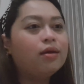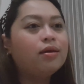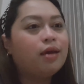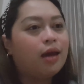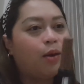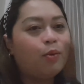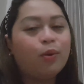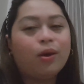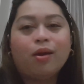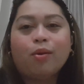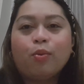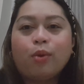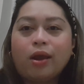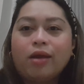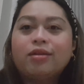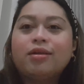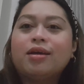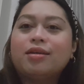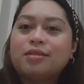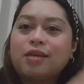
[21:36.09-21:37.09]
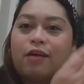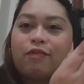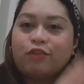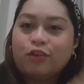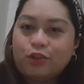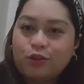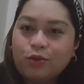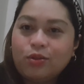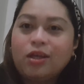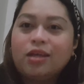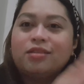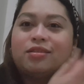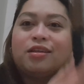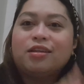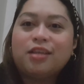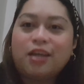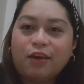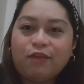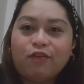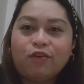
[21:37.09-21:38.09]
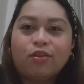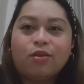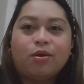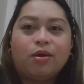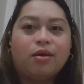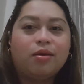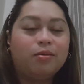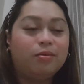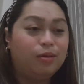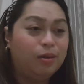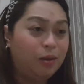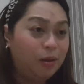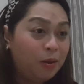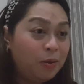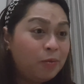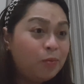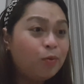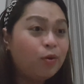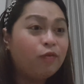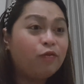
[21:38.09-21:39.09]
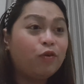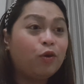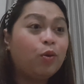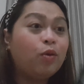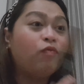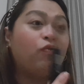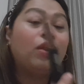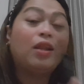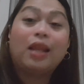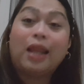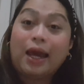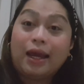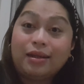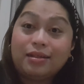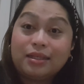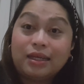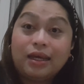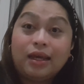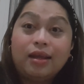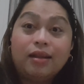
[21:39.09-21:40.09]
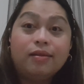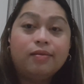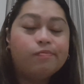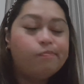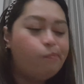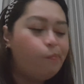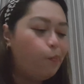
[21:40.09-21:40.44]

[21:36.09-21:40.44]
yeah, wear test after 2 days. I'll give you the review if it lightened,